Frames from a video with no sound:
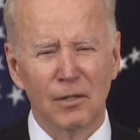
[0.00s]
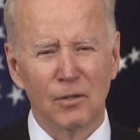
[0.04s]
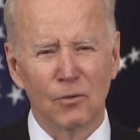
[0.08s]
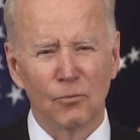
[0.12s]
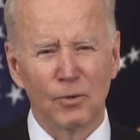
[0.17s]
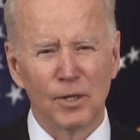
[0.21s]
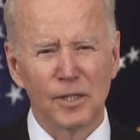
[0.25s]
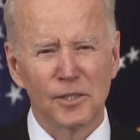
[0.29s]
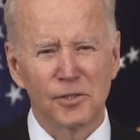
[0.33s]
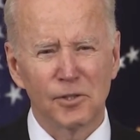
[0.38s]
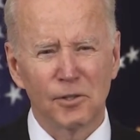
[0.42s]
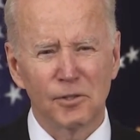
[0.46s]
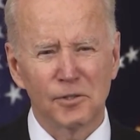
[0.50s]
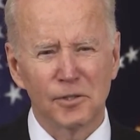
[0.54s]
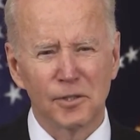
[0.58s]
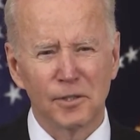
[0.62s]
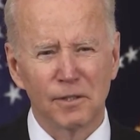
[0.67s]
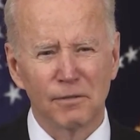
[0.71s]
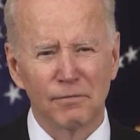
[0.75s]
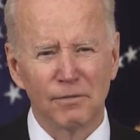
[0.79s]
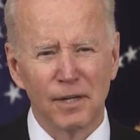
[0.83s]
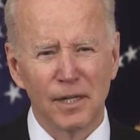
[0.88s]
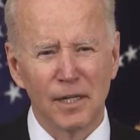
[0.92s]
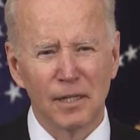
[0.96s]
Research and
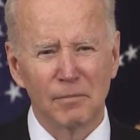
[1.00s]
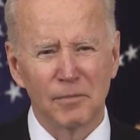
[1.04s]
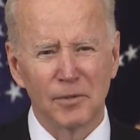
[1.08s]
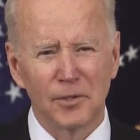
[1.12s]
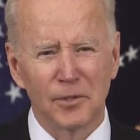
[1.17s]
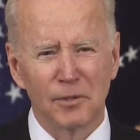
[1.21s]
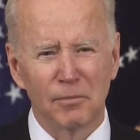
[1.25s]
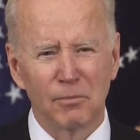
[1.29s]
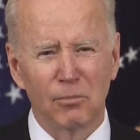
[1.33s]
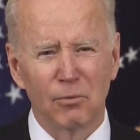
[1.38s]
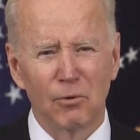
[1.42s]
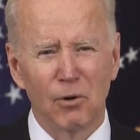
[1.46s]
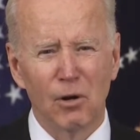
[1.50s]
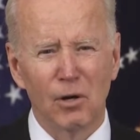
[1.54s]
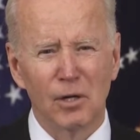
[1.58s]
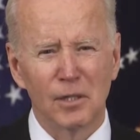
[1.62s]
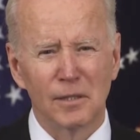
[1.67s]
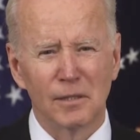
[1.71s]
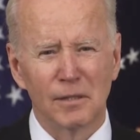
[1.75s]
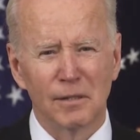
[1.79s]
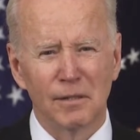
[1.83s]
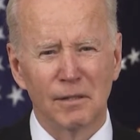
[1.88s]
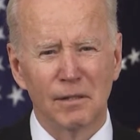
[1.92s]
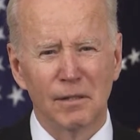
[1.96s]
development to
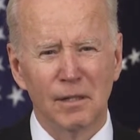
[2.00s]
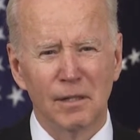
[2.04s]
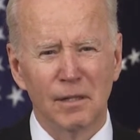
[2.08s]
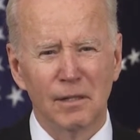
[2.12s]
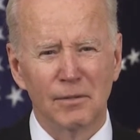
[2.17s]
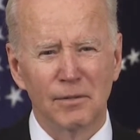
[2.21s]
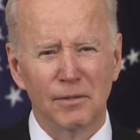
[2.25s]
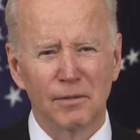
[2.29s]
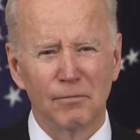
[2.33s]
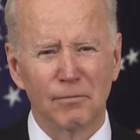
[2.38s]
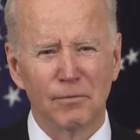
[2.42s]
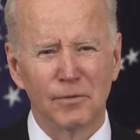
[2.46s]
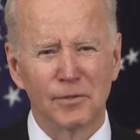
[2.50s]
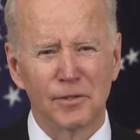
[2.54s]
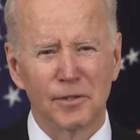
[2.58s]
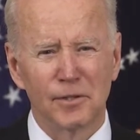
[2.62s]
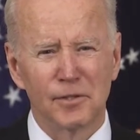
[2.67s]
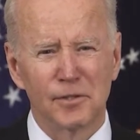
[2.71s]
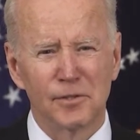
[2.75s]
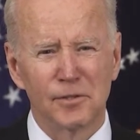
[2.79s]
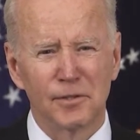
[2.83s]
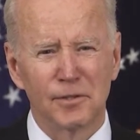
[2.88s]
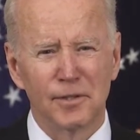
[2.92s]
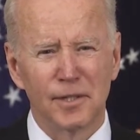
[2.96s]
broaden
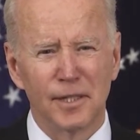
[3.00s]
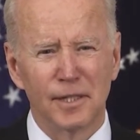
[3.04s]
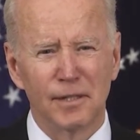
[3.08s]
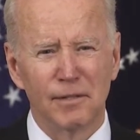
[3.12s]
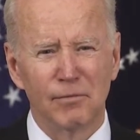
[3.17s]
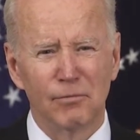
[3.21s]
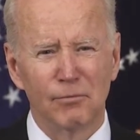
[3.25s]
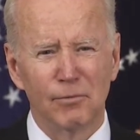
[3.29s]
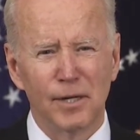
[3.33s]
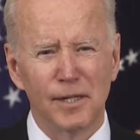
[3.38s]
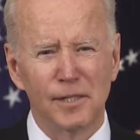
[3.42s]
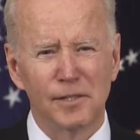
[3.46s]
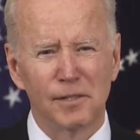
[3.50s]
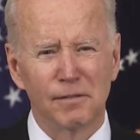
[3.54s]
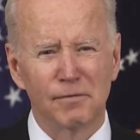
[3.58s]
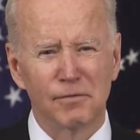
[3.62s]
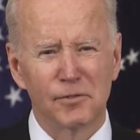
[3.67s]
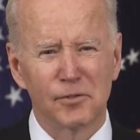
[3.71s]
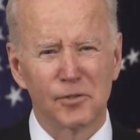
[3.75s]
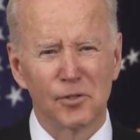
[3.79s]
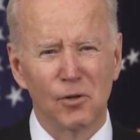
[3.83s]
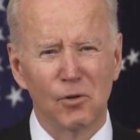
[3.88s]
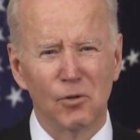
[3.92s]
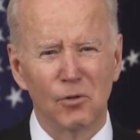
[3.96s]
the reach of
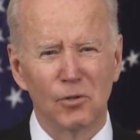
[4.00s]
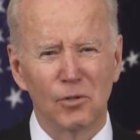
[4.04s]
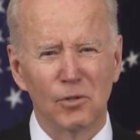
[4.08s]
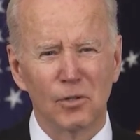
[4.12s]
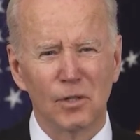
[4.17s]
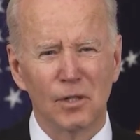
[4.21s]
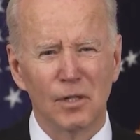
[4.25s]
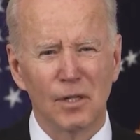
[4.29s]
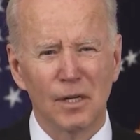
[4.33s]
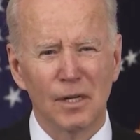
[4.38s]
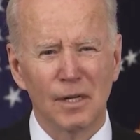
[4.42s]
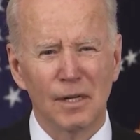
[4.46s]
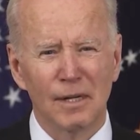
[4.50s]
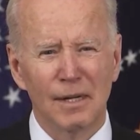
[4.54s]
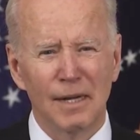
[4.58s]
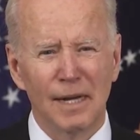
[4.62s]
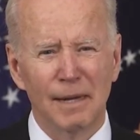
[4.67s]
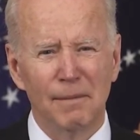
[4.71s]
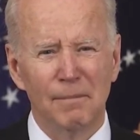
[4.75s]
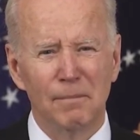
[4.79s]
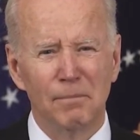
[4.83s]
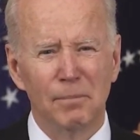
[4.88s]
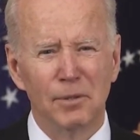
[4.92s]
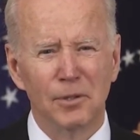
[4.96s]
solar
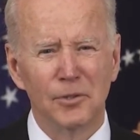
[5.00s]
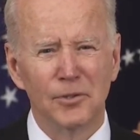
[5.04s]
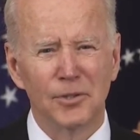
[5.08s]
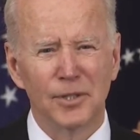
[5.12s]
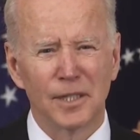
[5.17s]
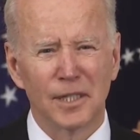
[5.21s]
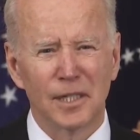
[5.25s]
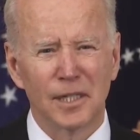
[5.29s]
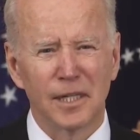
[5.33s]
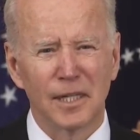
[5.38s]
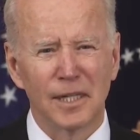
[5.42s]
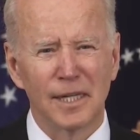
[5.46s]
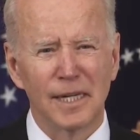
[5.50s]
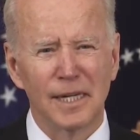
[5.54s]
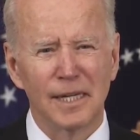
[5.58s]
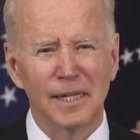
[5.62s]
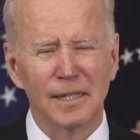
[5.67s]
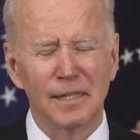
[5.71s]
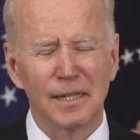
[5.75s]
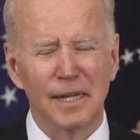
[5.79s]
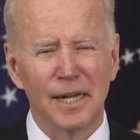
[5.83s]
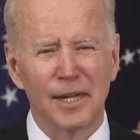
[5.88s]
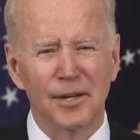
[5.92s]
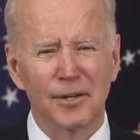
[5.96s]
and build a
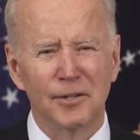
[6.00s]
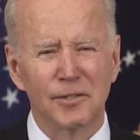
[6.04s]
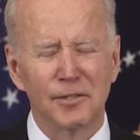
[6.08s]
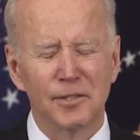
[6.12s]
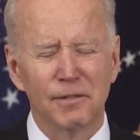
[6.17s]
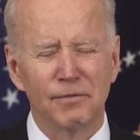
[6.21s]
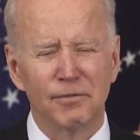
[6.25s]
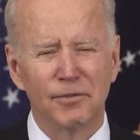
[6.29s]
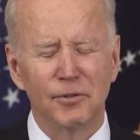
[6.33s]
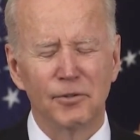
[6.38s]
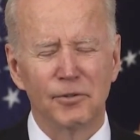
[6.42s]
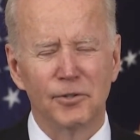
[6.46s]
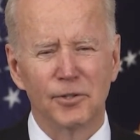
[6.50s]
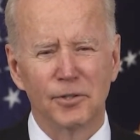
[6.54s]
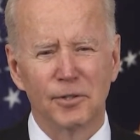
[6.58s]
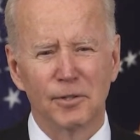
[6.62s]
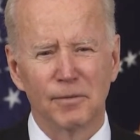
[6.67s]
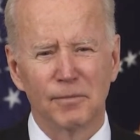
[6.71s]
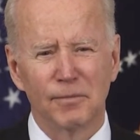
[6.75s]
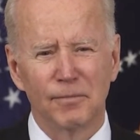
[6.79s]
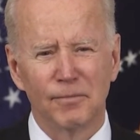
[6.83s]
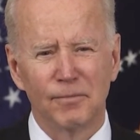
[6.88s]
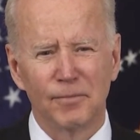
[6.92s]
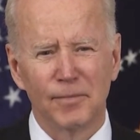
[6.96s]
clean energy future.
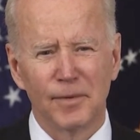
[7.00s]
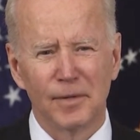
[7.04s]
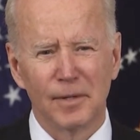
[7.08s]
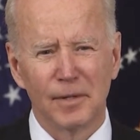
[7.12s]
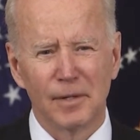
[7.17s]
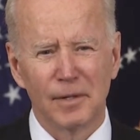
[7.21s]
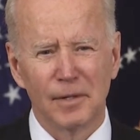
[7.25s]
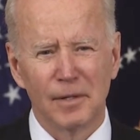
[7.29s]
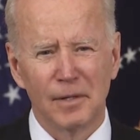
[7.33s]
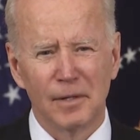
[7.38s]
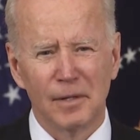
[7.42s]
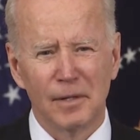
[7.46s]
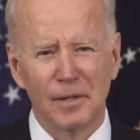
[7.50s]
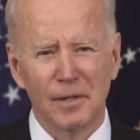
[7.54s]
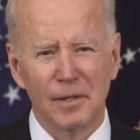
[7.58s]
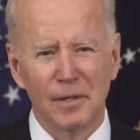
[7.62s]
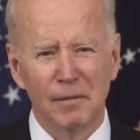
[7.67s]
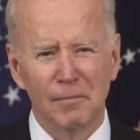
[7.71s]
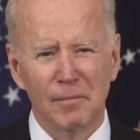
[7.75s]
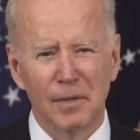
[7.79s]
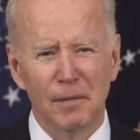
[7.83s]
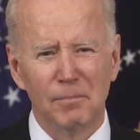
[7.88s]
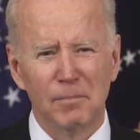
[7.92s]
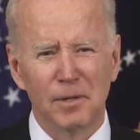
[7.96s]

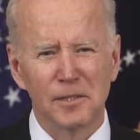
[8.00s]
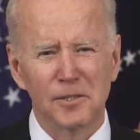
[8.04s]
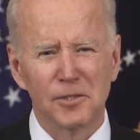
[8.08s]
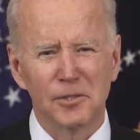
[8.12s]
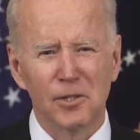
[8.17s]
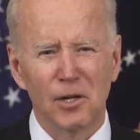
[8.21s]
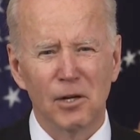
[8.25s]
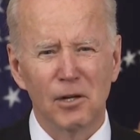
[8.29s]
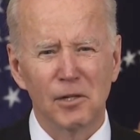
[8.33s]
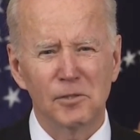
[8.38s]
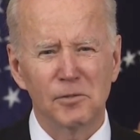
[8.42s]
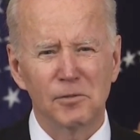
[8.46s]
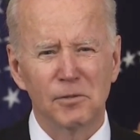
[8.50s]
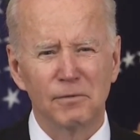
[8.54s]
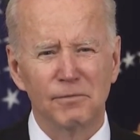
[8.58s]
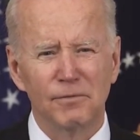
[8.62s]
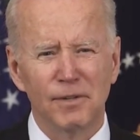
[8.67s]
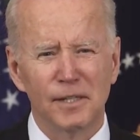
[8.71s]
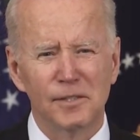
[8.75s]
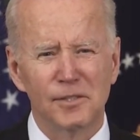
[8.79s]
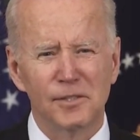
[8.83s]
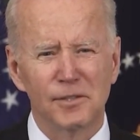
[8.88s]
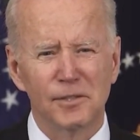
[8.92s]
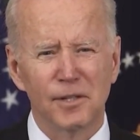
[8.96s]
My budget also
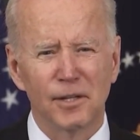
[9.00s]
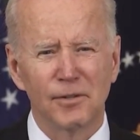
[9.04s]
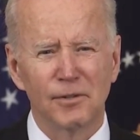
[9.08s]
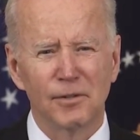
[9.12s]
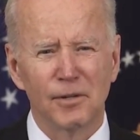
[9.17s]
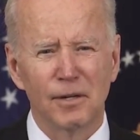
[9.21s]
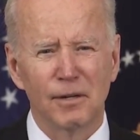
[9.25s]
invests in other